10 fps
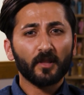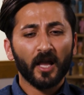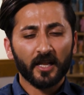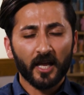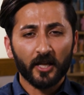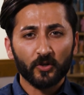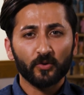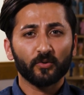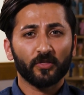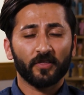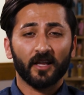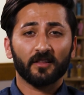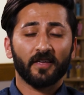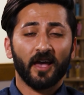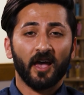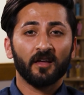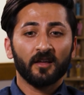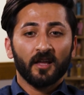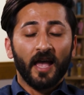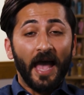I do think that
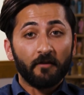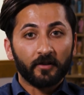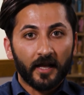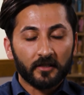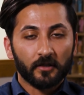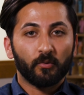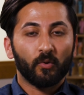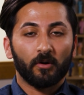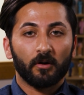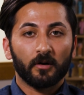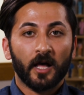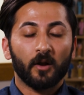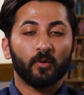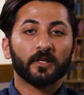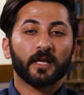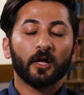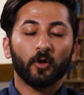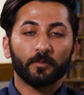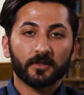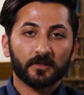having that support not only
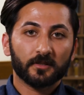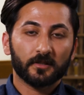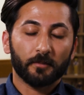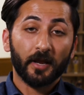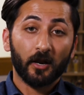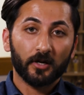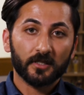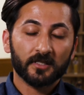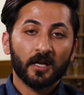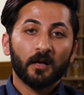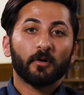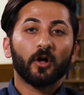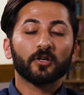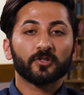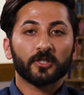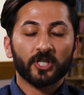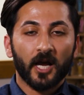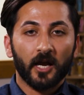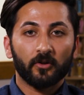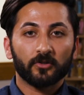helps the parents, but also the
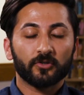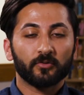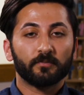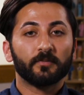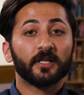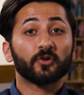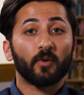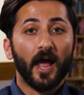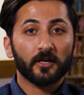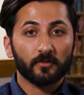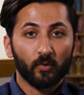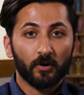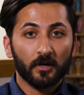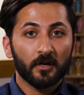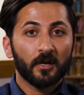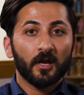child to interact more,